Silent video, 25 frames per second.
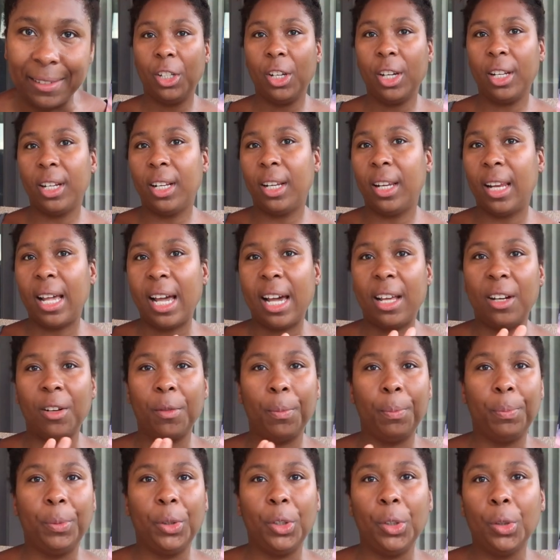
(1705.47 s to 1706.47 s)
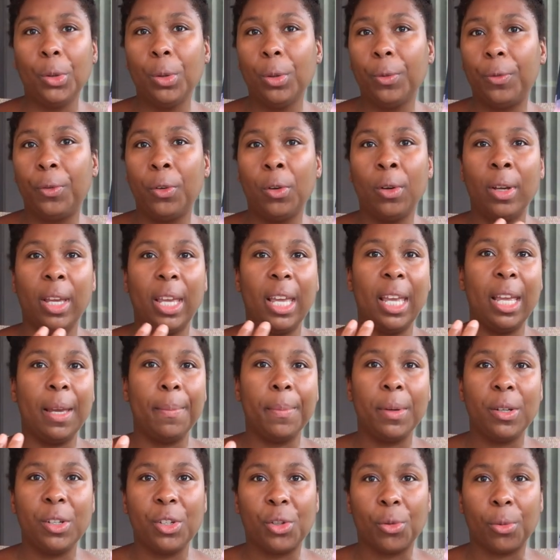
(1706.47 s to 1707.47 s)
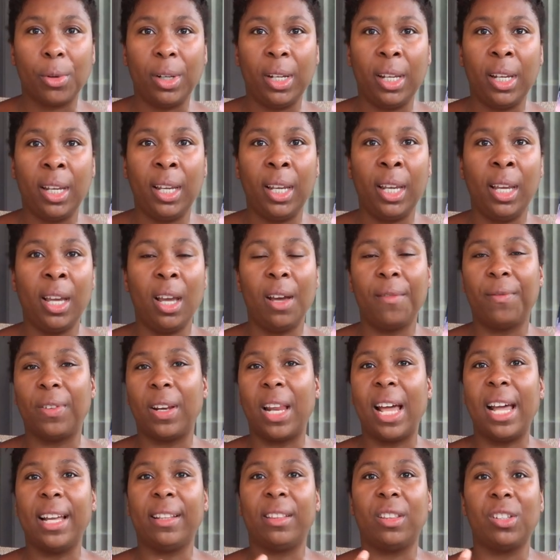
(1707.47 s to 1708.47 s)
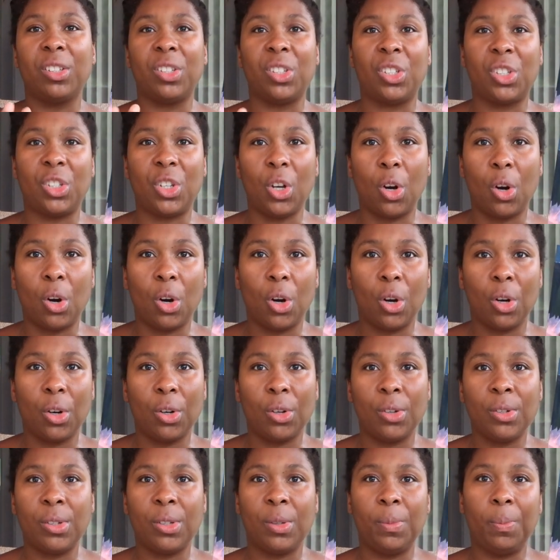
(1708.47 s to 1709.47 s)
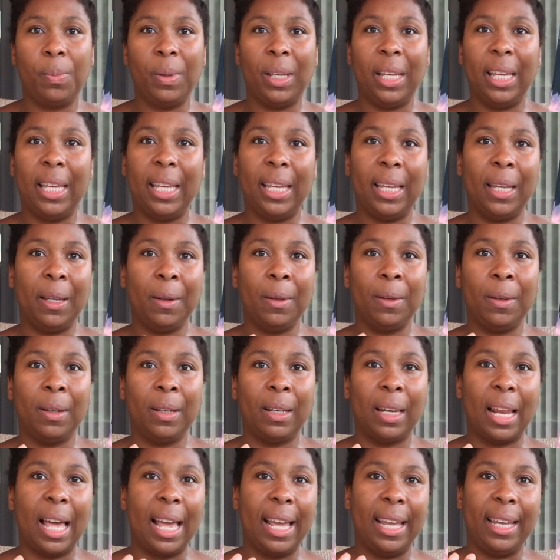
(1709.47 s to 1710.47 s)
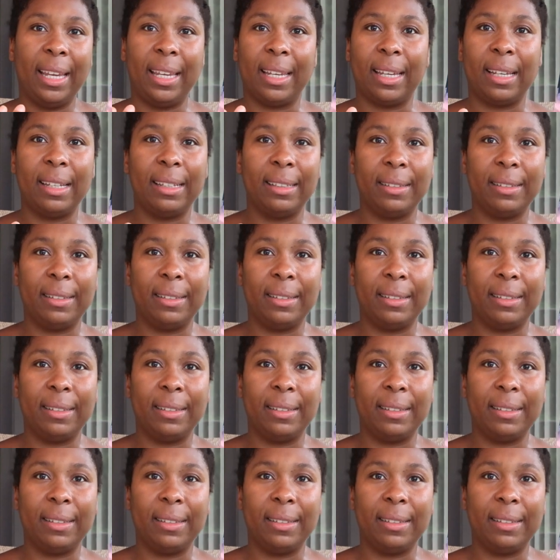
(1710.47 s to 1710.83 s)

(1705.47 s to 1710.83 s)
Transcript: You had a lot of beautiful imagery of like the stars being like